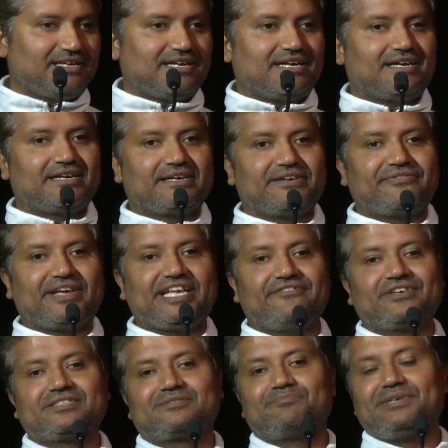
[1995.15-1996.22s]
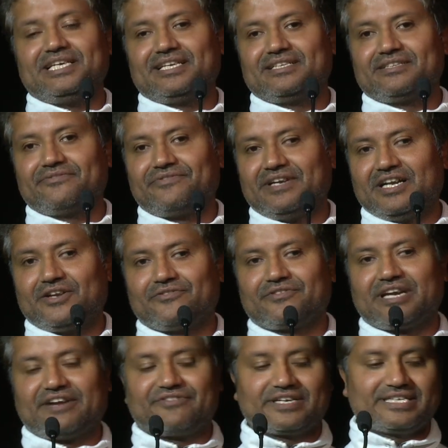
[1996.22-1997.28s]
If anyone's been in the field of
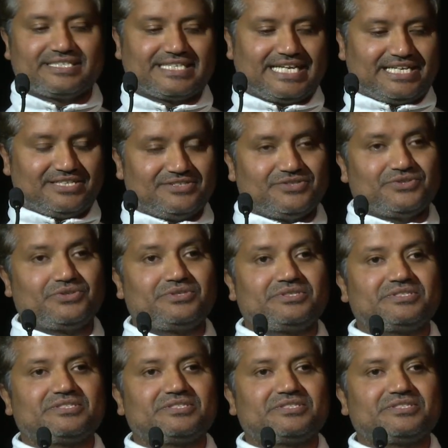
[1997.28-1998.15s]
graphic design, you'd